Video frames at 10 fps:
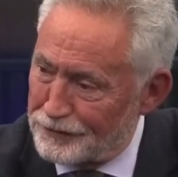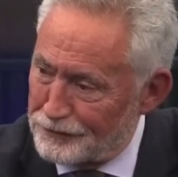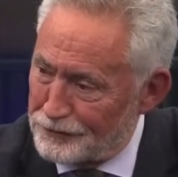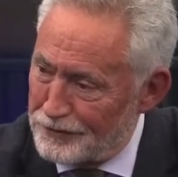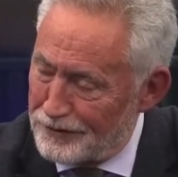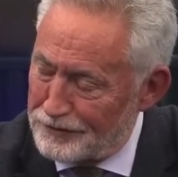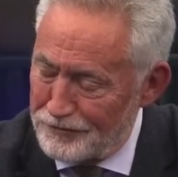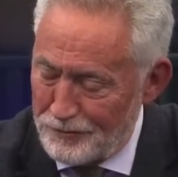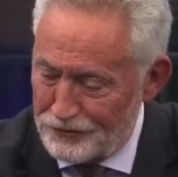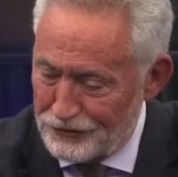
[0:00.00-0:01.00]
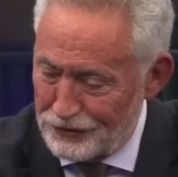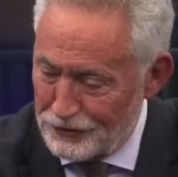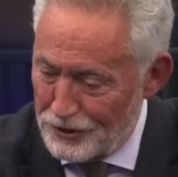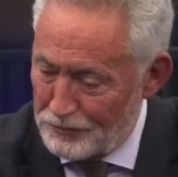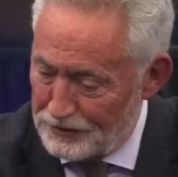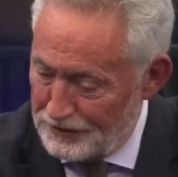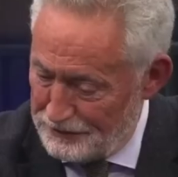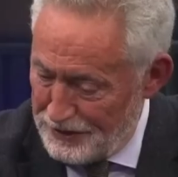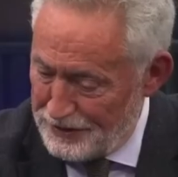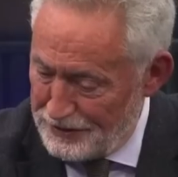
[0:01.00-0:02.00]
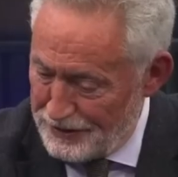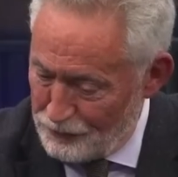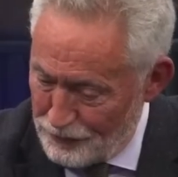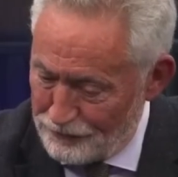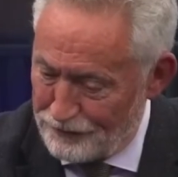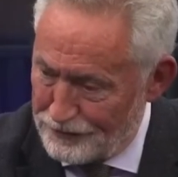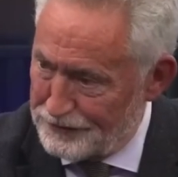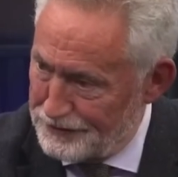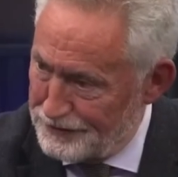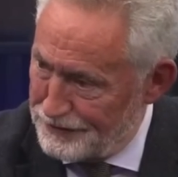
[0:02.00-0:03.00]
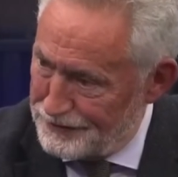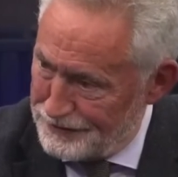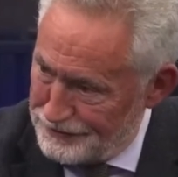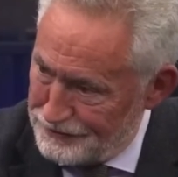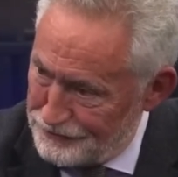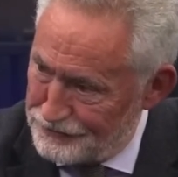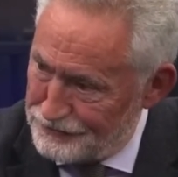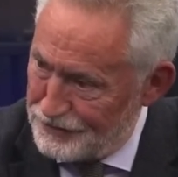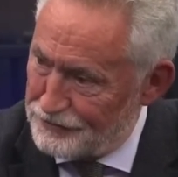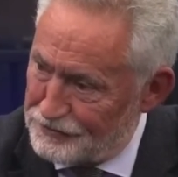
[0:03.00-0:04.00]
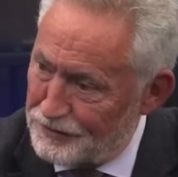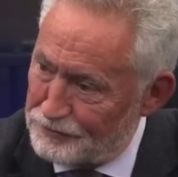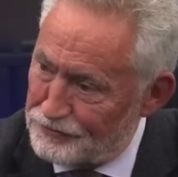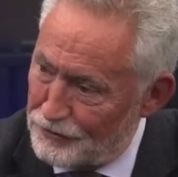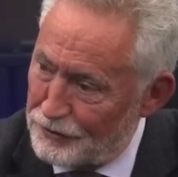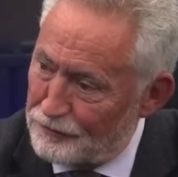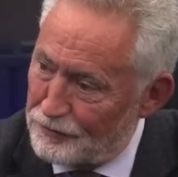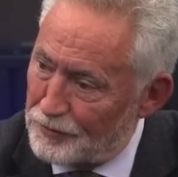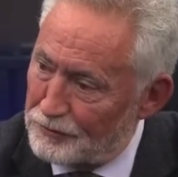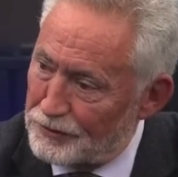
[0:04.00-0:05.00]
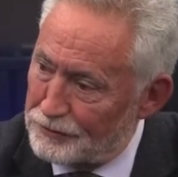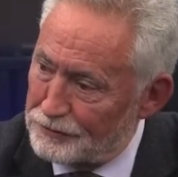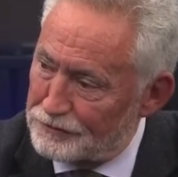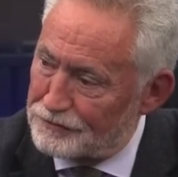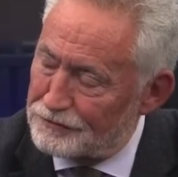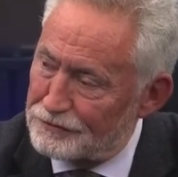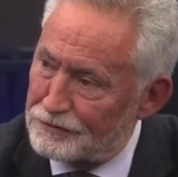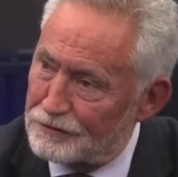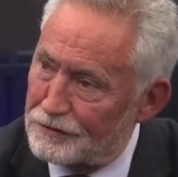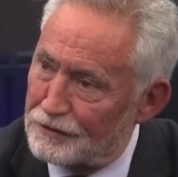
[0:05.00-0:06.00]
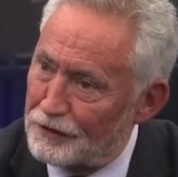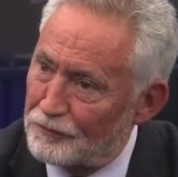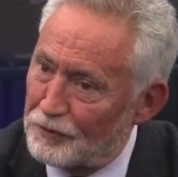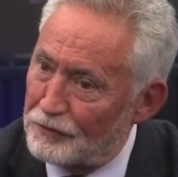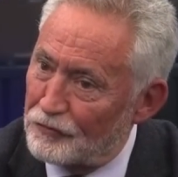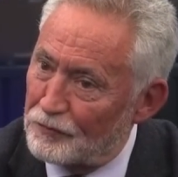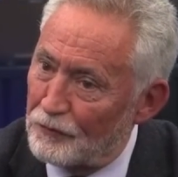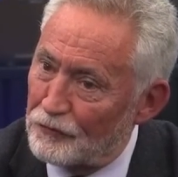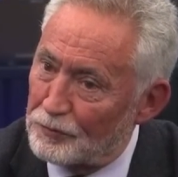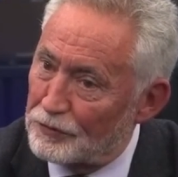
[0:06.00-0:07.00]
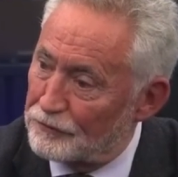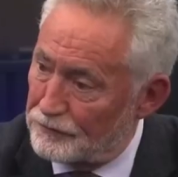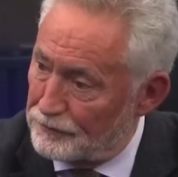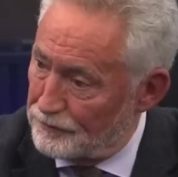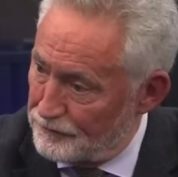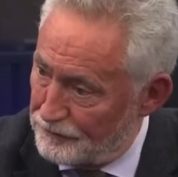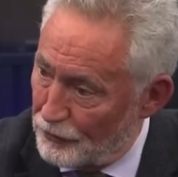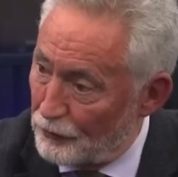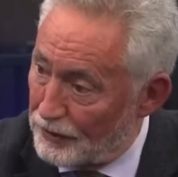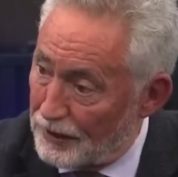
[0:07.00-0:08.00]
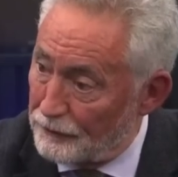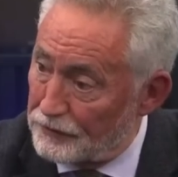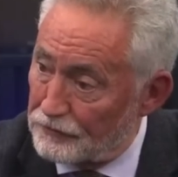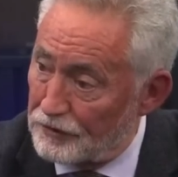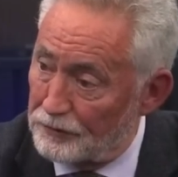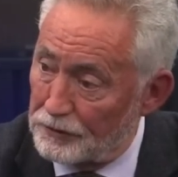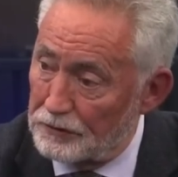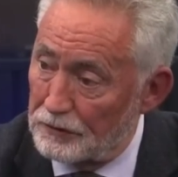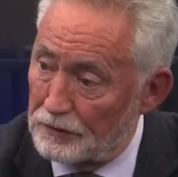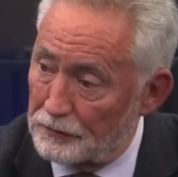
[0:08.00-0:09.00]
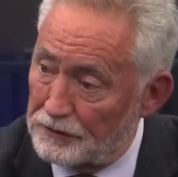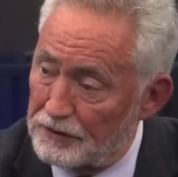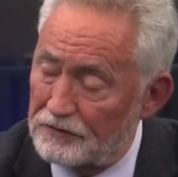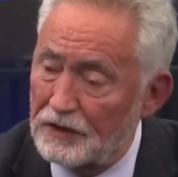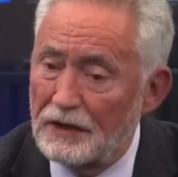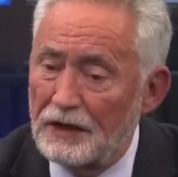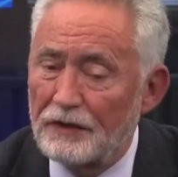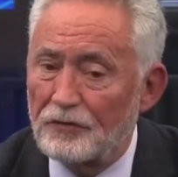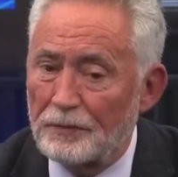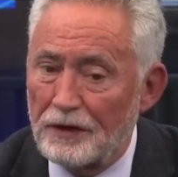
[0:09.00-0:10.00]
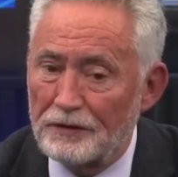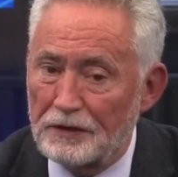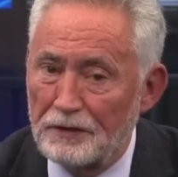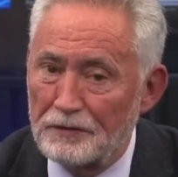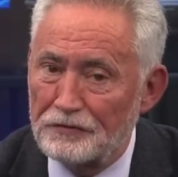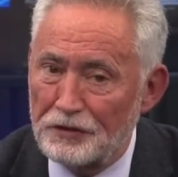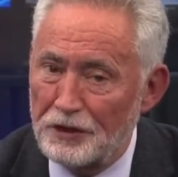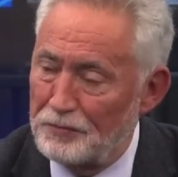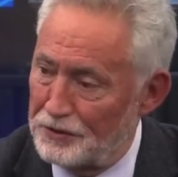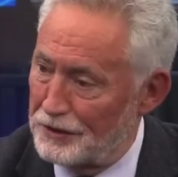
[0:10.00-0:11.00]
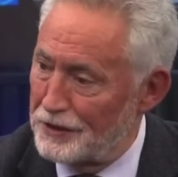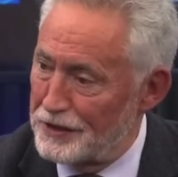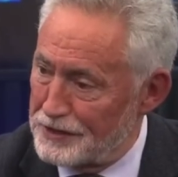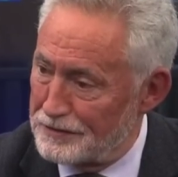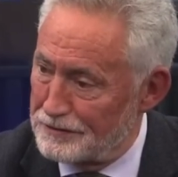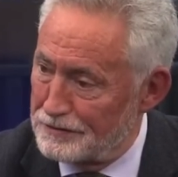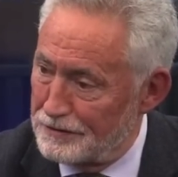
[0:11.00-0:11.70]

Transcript: ignore. I can't remember the second name, but they willfully stepped aside from it because they've been responsible for rolling out this jab and going along with it. It's a bit like it's a company line.